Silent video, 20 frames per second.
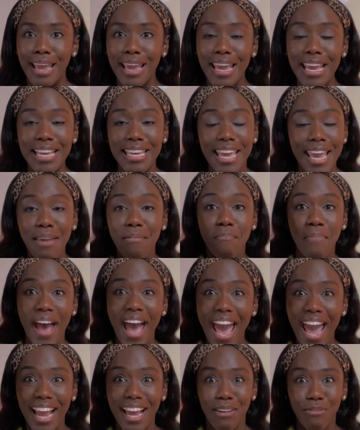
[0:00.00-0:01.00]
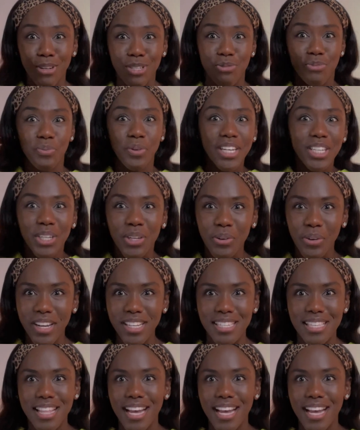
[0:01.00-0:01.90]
it came back and was really crazy.